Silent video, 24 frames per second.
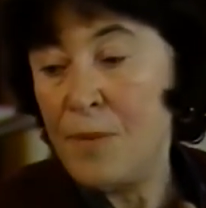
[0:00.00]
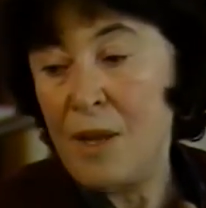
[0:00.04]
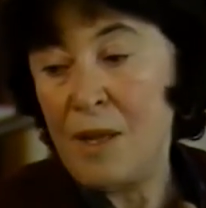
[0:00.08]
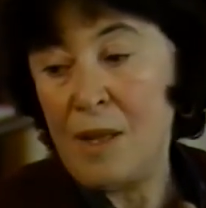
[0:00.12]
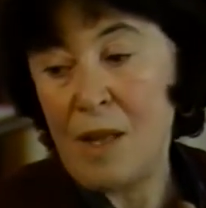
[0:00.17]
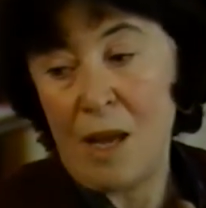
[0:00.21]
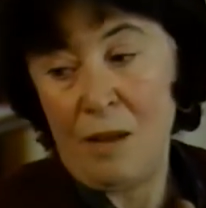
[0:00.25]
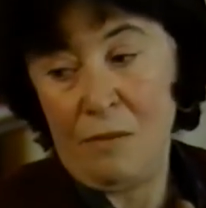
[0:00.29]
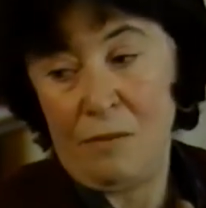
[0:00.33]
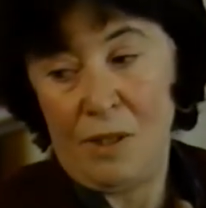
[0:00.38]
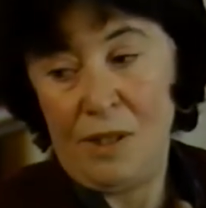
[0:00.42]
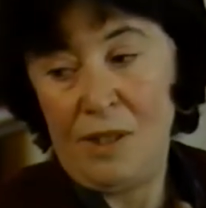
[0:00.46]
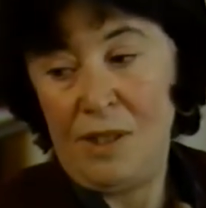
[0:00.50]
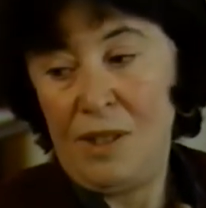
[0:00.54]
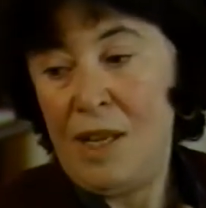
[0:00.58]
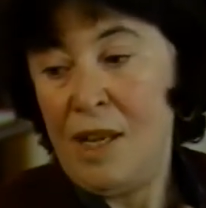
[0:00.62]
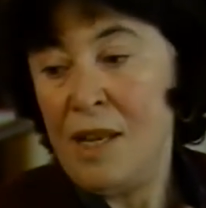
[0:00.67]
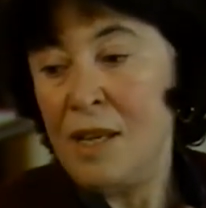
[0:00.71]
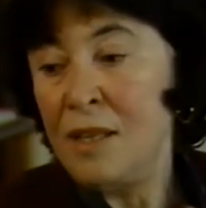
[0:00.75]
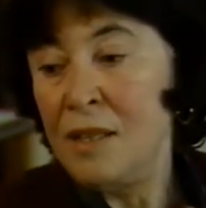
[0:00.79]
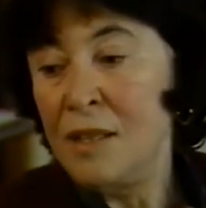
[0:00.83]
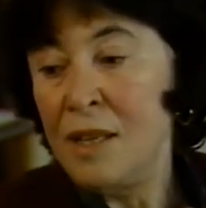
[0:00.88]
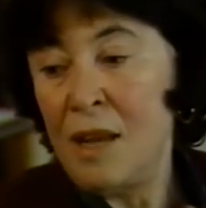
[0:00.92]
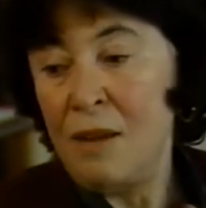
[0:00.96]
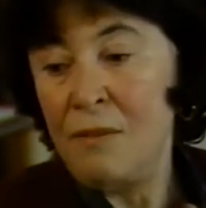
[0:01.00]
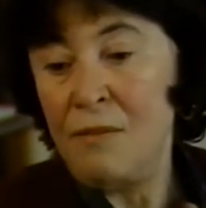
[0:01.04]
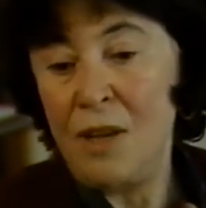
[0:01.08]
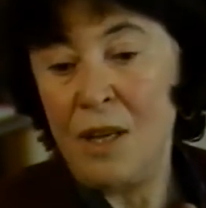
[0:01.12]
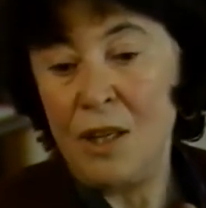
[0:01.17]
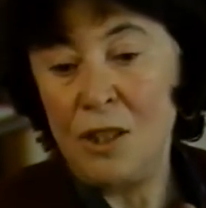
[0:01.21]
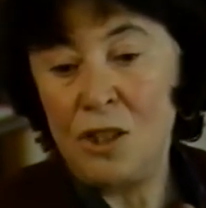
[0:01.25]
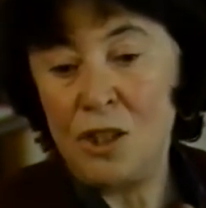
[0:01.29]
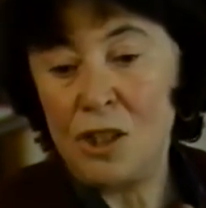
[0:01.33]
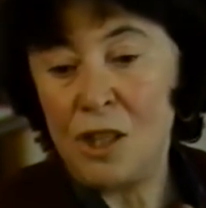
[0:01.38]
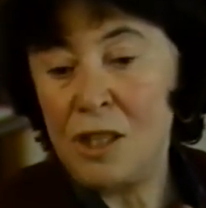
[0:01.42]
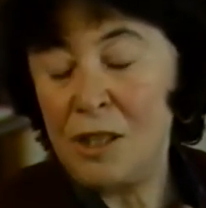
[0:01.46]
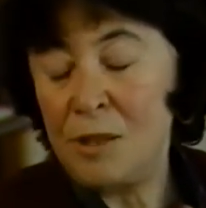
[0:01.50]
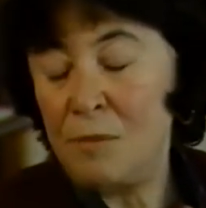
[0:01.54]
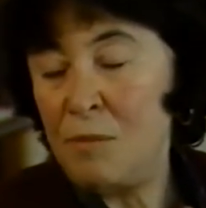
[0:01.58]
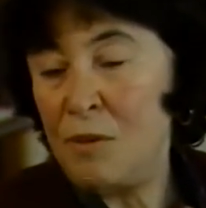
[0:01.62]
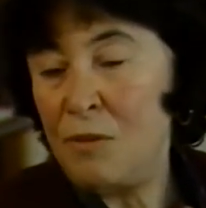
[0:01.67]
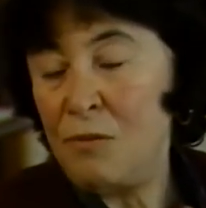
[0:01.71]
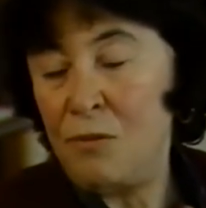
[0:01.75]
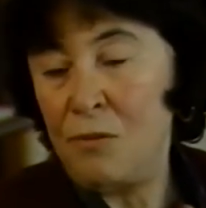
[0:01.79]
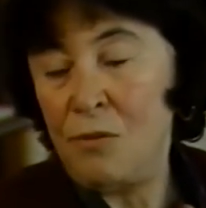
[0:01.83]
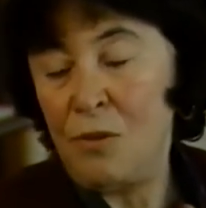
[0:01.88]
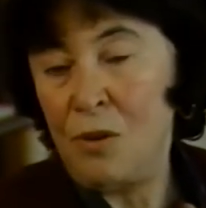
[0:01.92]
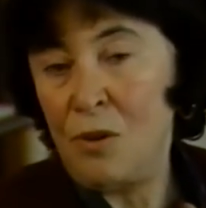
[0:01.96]
and I was taken away just
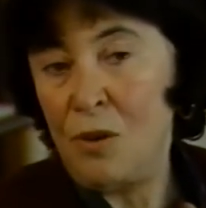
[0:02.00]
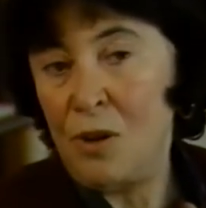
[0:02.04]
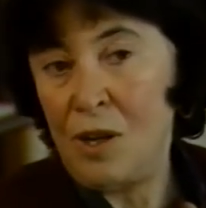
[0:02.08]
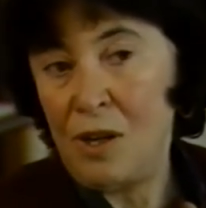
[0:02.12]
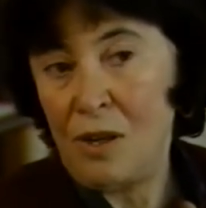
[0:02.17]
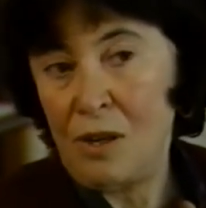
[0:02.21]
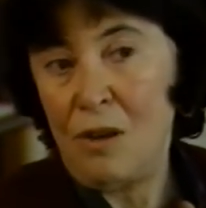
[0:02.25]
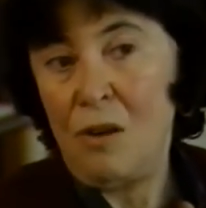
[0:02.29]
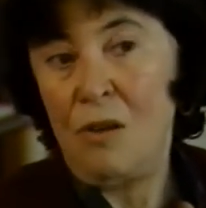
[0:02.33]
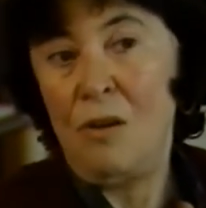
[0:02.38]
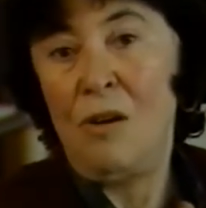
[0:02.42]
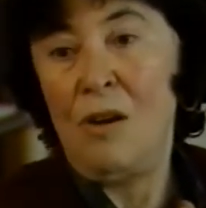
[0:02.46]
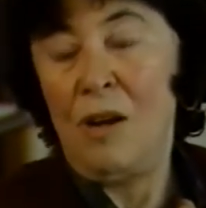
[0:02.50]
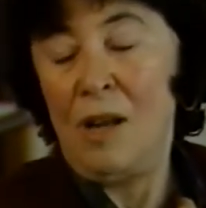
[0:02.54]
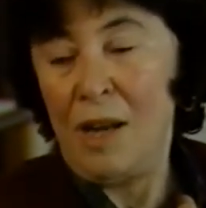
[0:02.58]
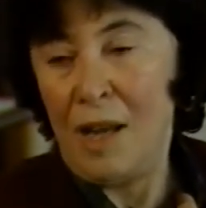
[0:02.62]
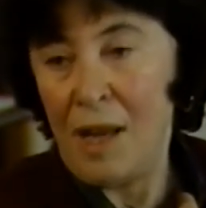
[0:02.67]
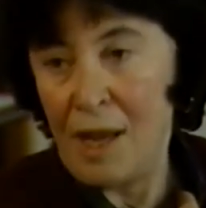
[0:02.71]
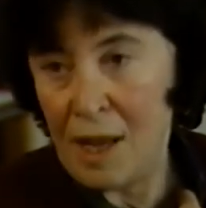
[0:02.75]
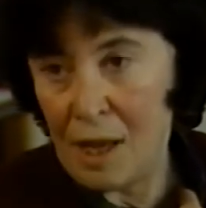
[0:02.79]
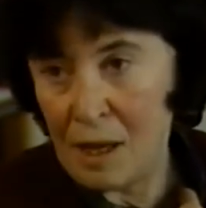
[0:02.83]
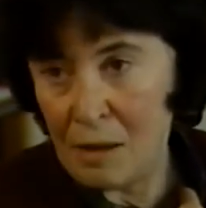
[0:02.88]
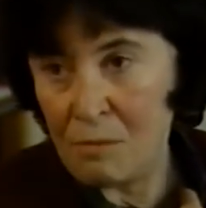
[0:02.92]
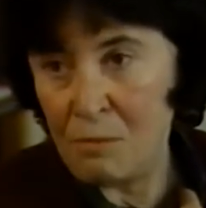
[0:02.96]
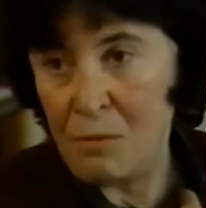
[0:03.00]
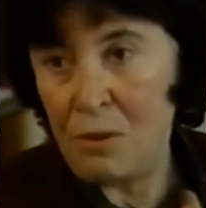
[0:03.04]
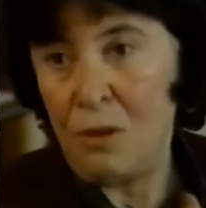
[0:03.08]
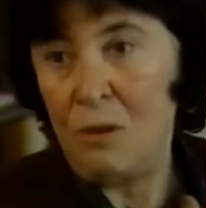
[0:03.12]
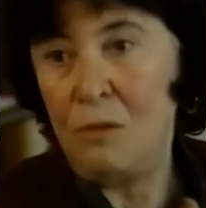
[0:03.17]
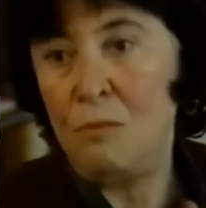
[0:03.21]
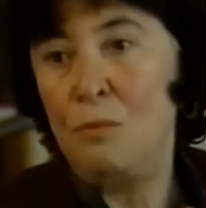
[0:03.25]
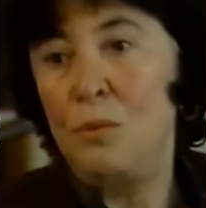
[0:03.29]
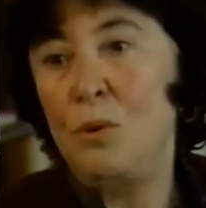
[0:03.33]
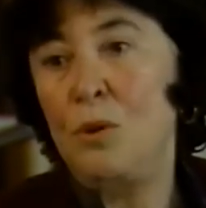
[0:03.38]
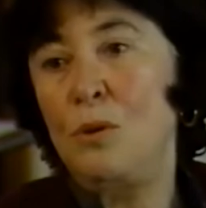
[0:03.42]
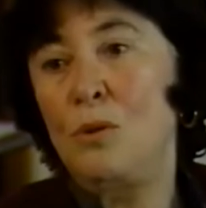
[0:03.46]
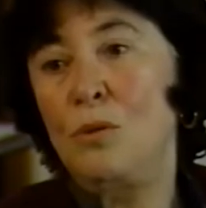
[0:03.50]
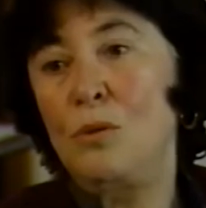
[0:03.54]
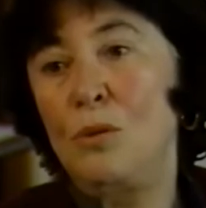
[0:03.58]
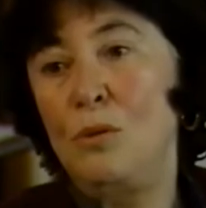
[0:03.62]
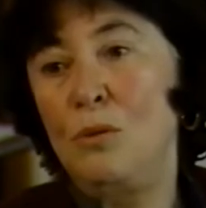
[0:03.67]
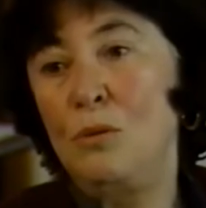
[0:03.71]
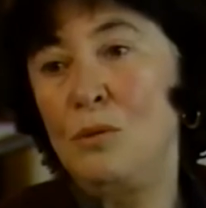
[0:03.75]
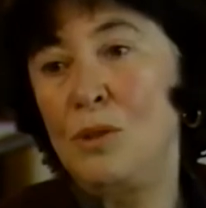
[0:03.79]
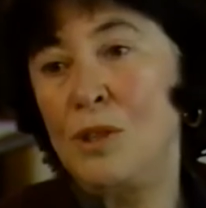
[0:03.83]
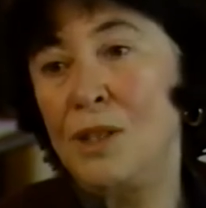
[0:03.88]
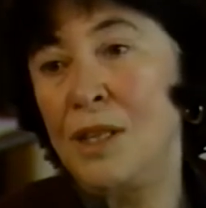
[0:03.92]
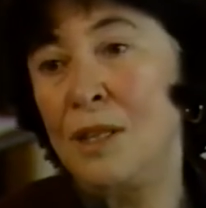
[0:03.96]
before all hell broke
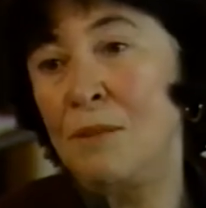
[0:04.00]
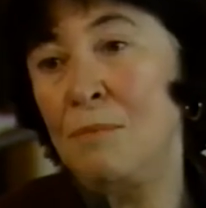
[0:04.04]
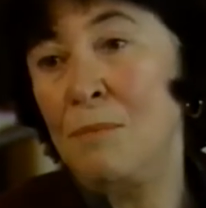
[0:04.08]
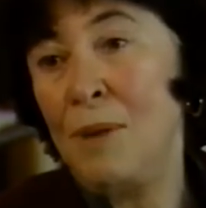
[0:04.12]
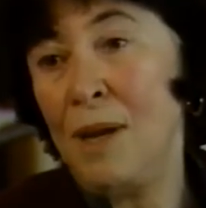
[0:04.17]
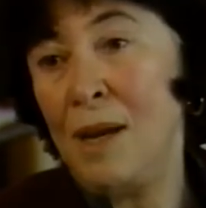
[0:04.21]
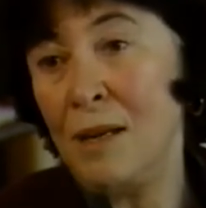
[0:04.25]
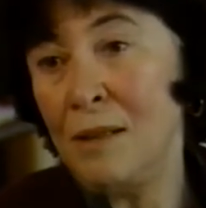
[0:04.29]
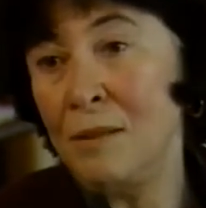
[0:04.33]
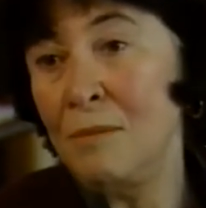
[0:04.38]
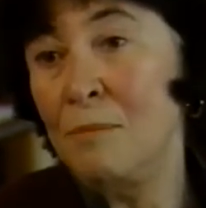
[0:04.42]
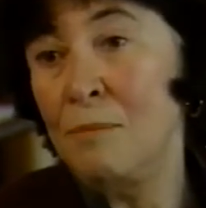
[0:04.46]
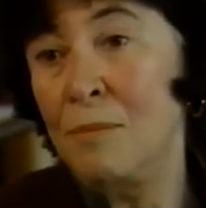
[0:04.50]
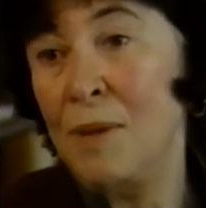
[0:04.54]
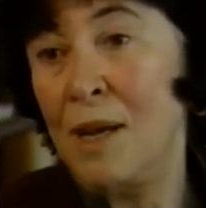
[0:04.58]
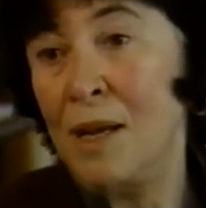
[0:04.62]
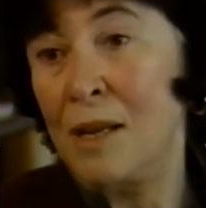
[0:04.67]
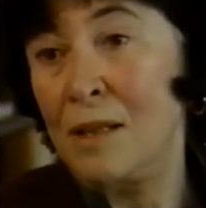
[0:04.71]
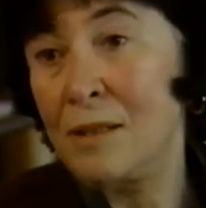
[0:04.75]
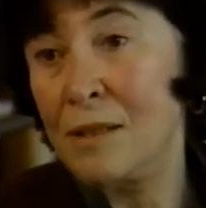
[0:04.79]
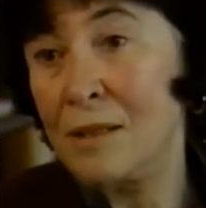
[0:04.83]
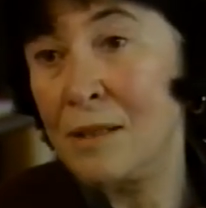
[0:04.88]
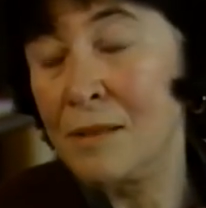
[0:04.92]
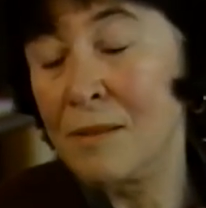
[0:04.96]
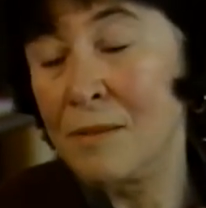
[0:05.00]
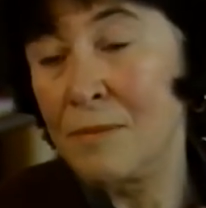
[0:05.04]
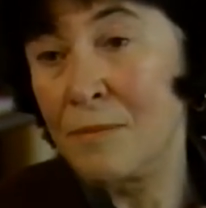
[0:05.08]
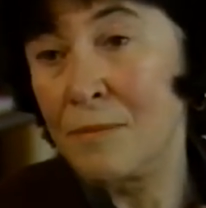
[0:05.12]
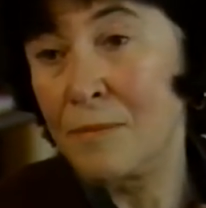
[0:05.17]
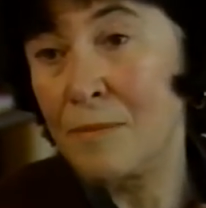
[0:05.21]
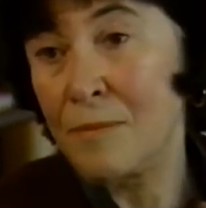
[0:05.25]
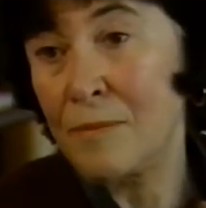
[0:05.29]
loose in Bergen-Belsen.